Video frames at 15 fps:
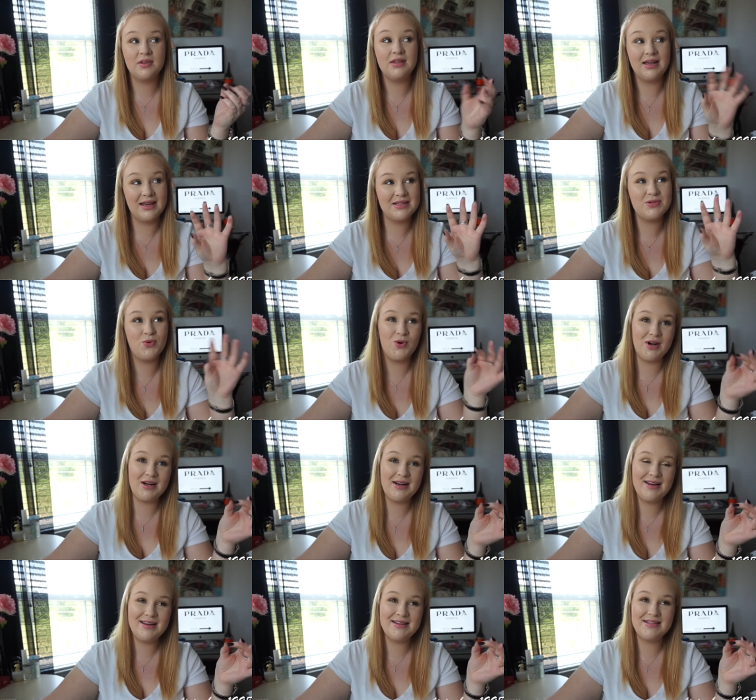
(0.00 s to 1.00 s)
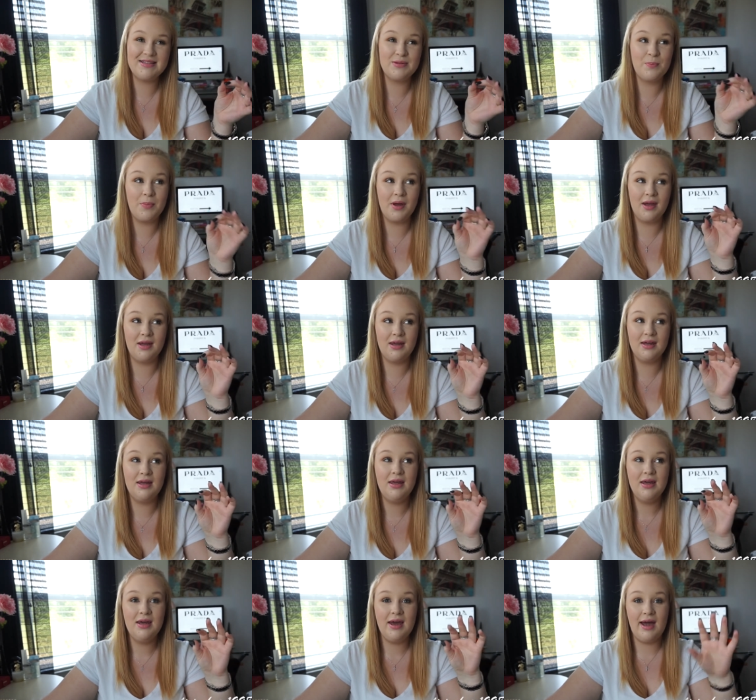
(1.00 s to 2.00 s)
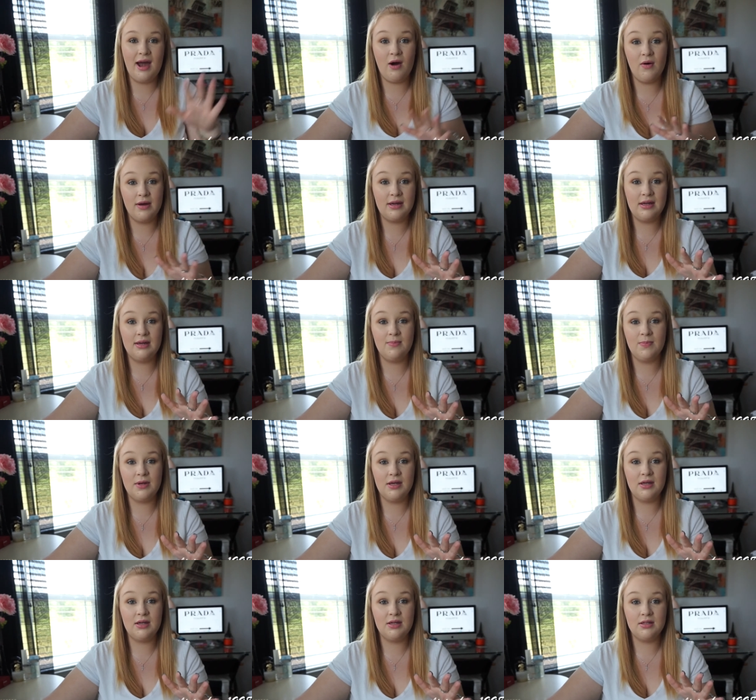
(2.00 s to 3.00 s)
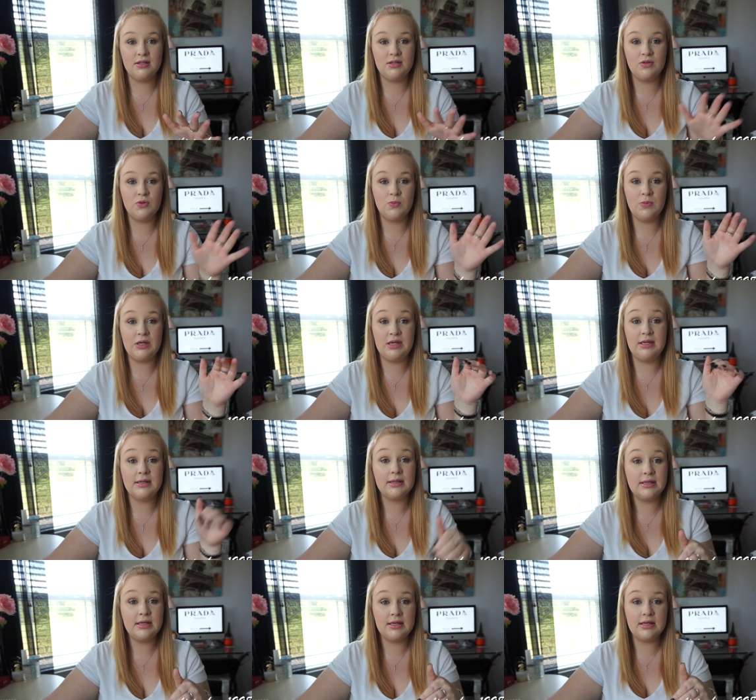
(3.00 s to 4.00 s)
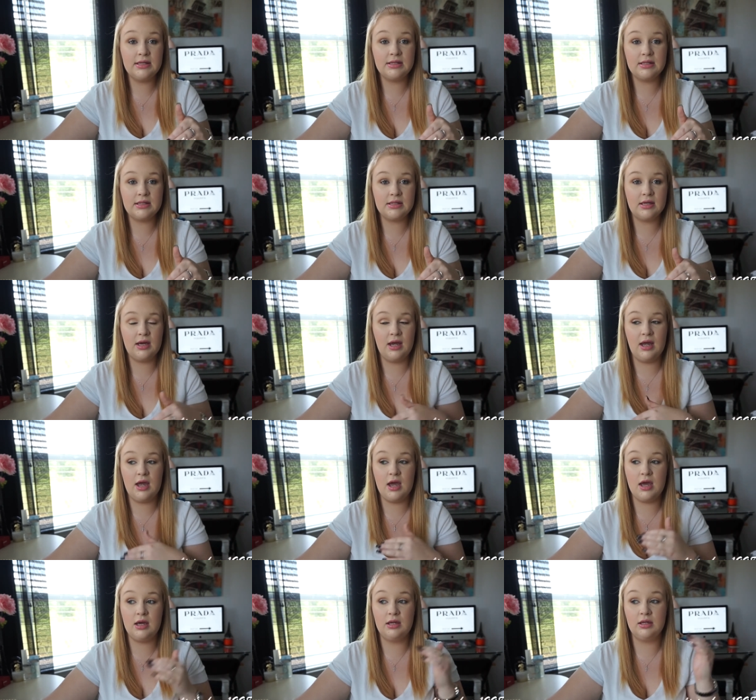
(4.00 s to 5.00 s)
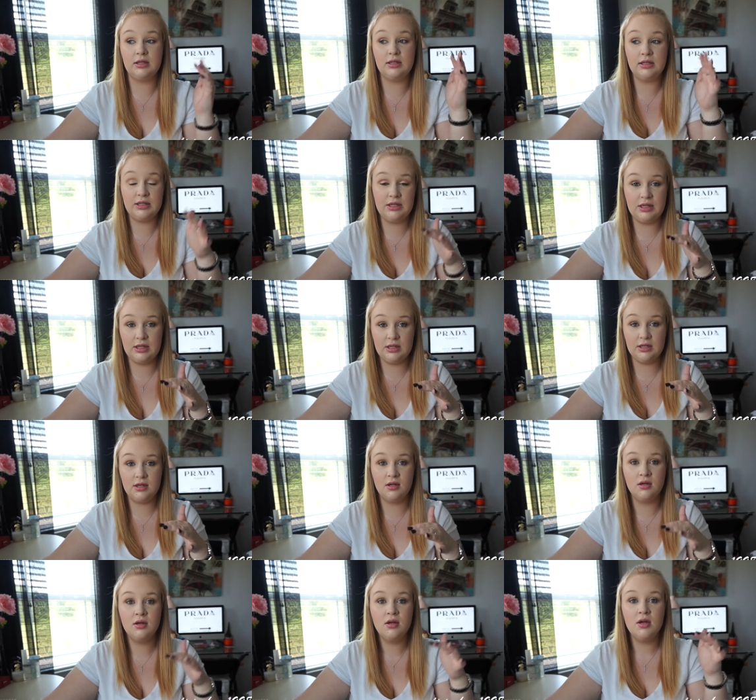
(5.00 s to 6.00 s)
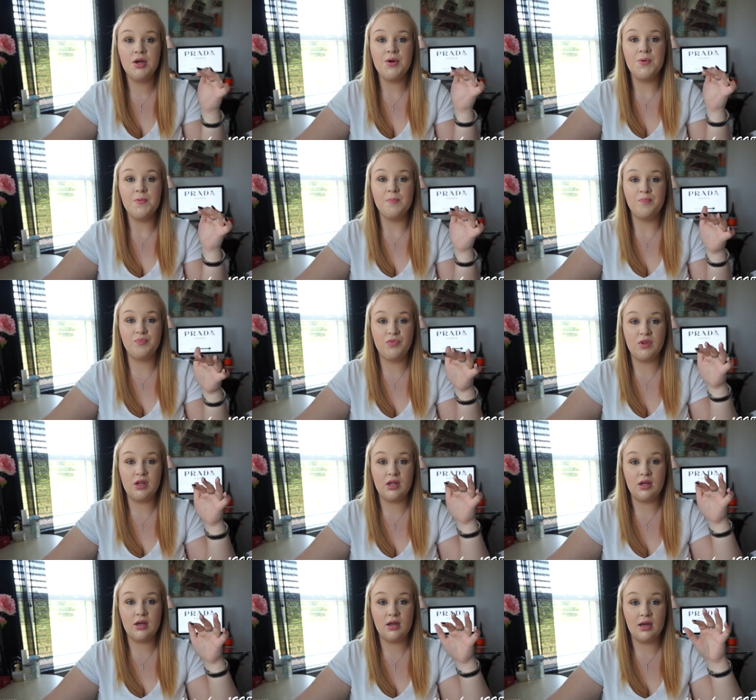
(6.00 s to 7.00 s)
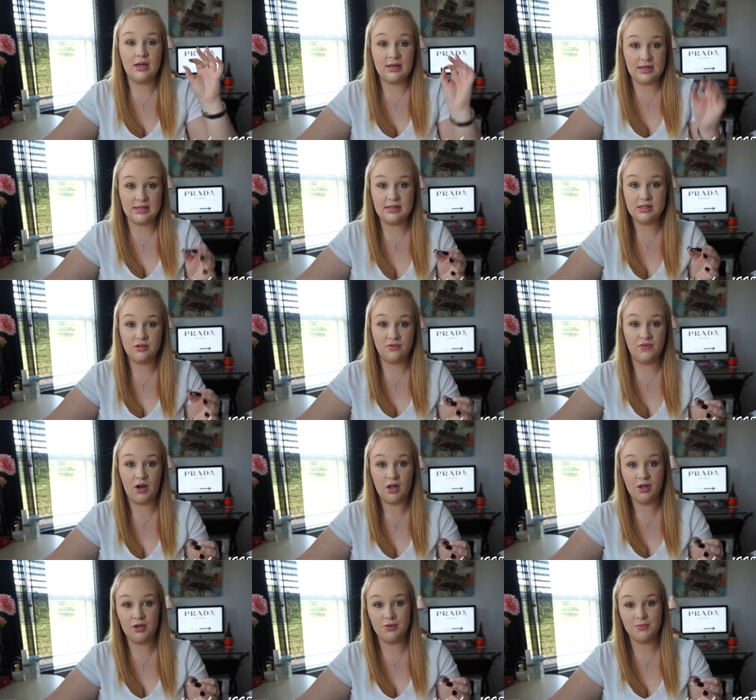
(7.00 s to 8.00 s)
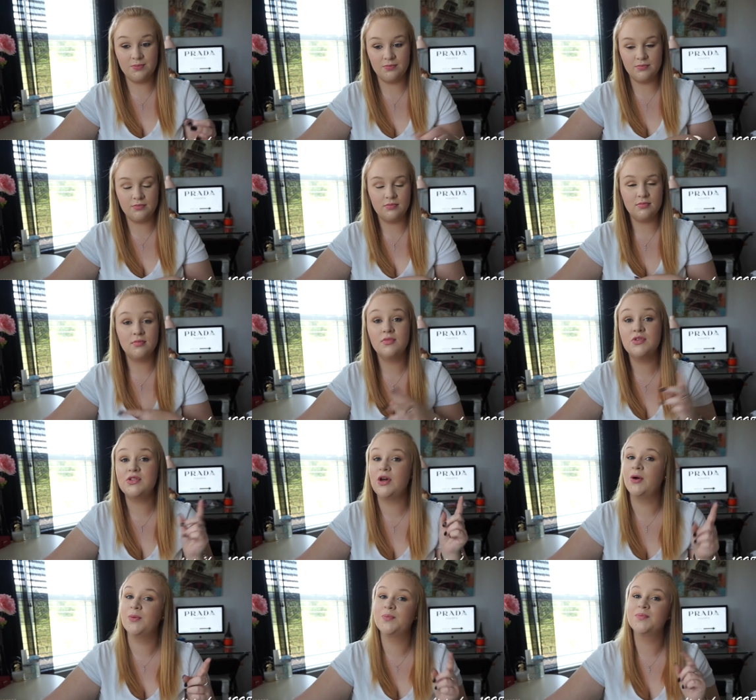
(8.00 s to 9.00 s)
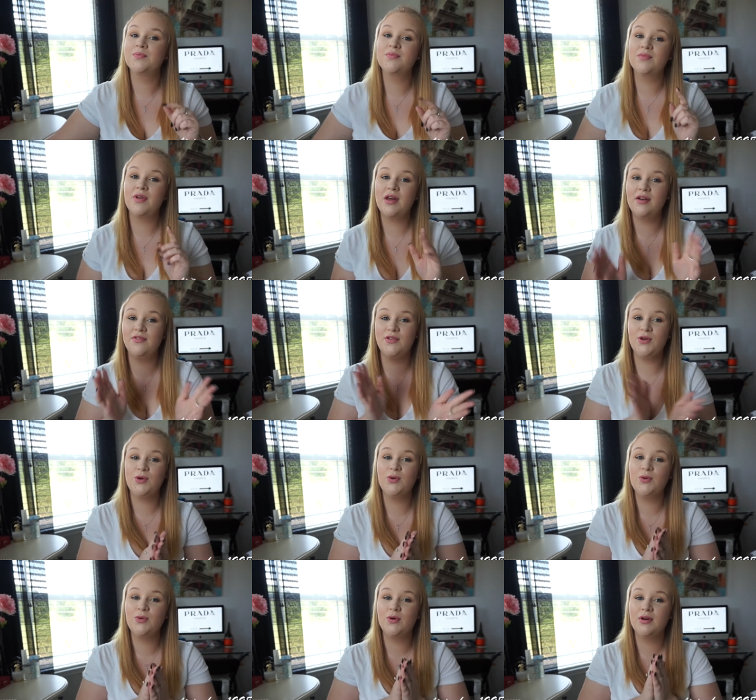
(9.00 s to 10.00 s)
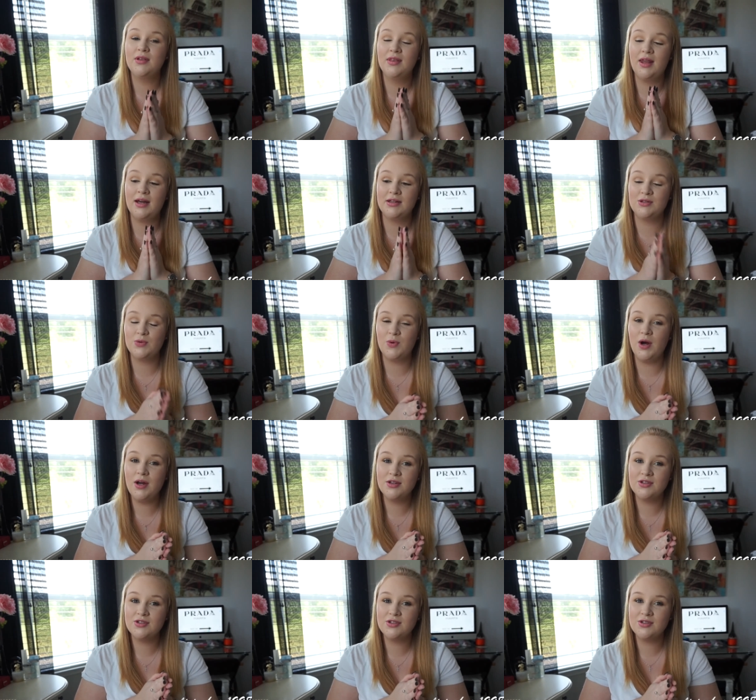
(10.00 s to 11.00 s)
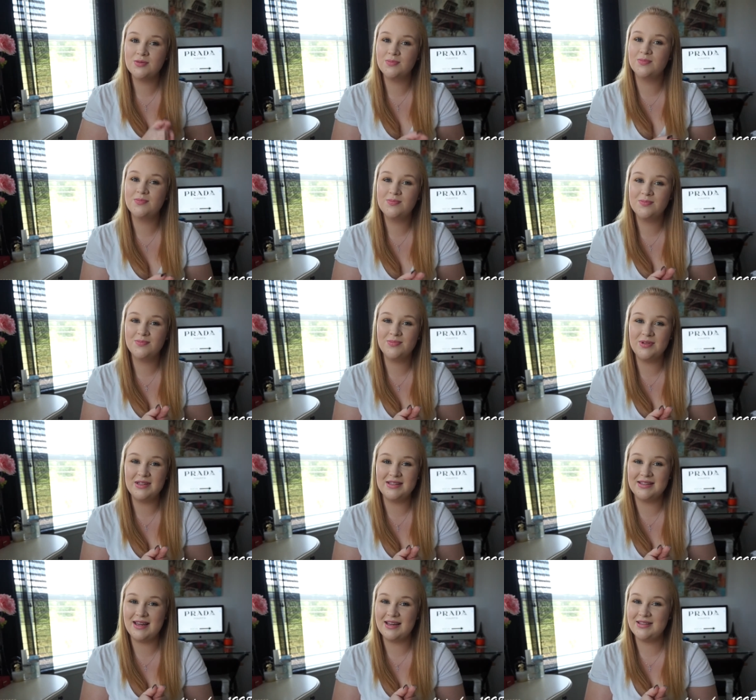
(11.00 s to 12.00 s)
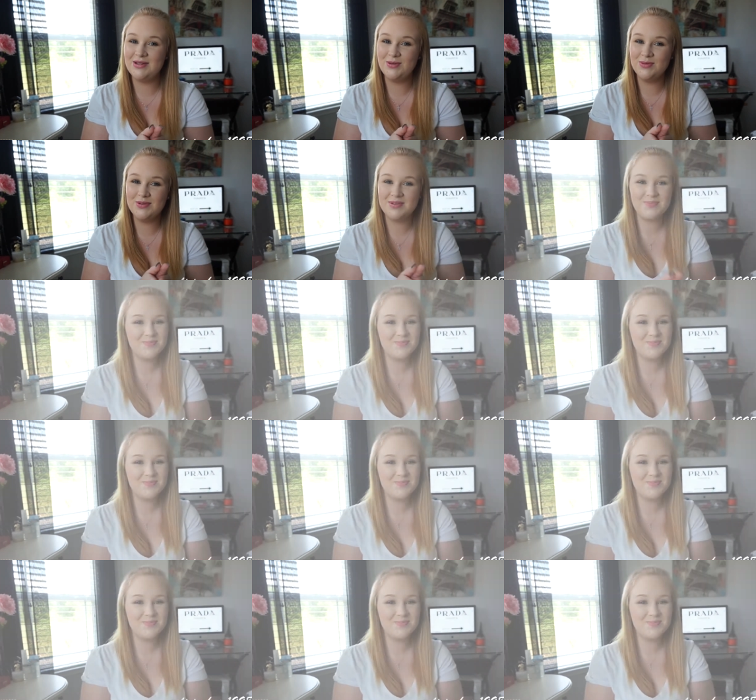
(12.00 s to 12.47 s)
yes, organized, but how I keep it to be neat and clean and easy to follow. So if you like to watch, please stay tuned.